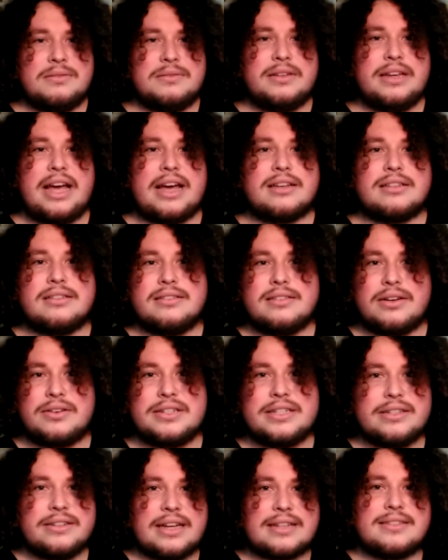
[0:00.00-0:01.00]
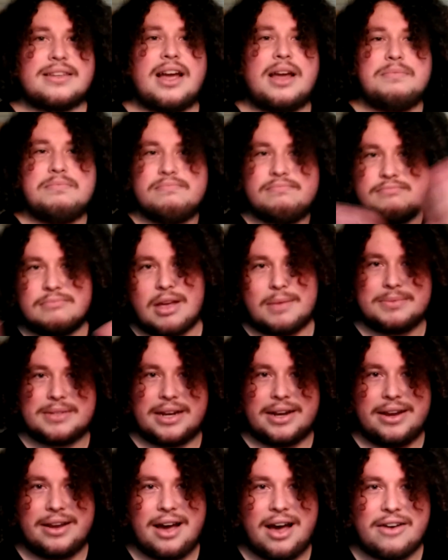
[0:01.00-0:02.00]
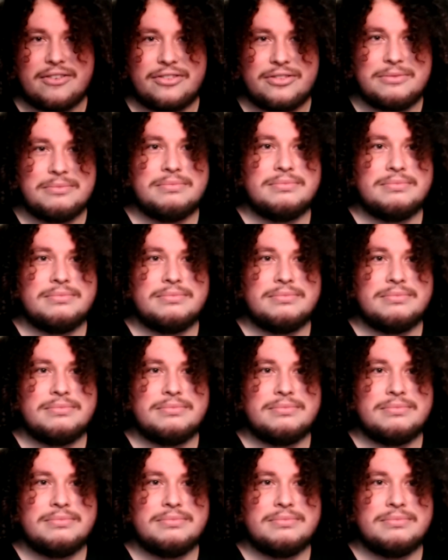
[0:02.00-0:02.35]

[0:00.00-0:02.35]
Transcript: But yeah, so until next time, I'm signing off.